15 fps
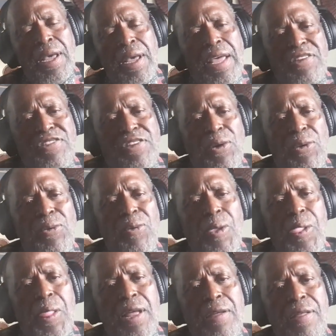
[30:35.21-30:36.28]
And so
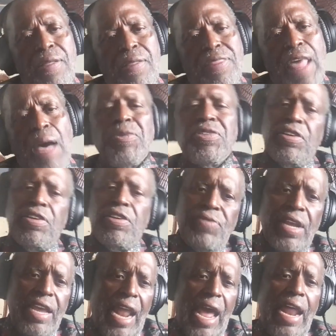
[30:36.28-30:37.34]
that was
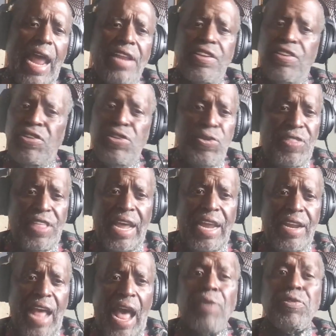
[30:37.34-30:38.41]
and I just knew
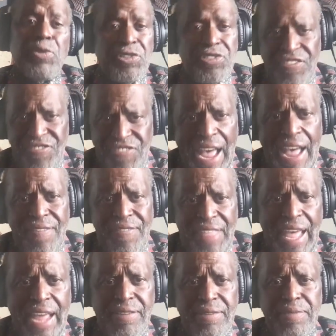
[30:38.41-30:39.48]
that I was going to survive
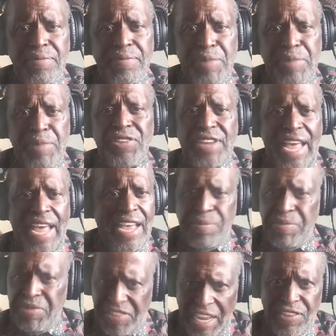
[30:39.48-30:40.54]
that because I had
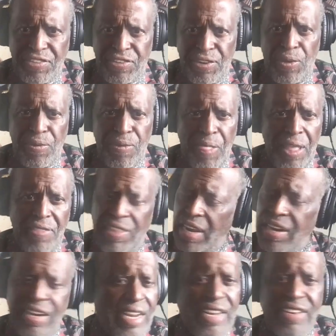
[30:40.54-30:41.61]
some say-so.
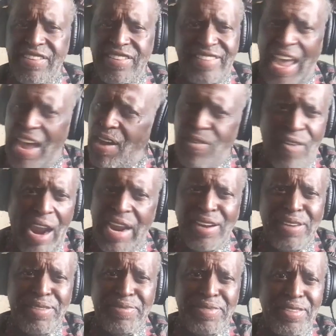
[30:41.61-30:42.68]
That it didn't sound
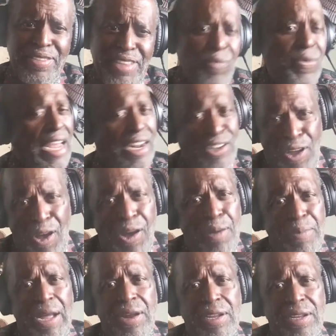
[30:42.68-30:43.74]
right, then we had to talk
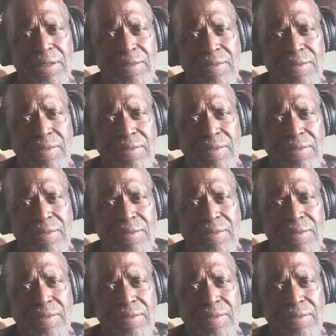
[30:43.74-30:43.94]
about it,